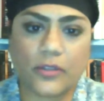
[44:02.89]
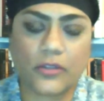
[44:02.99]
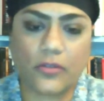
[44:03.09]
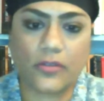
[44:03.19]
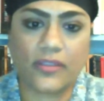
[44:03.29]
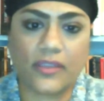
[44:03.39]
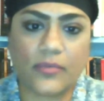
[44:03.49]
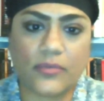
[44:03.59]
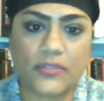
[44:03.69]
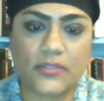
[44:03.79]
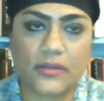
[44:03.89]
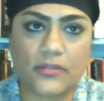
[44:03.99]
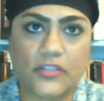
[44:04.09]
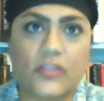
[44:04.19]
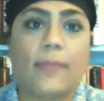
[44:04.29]
you know, that it was
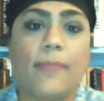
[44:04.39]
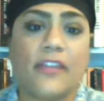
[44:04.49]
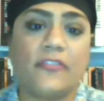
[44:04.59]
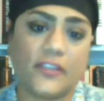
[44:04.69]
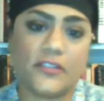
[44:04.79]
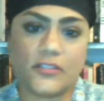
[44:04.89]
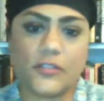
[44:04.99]
to their benefit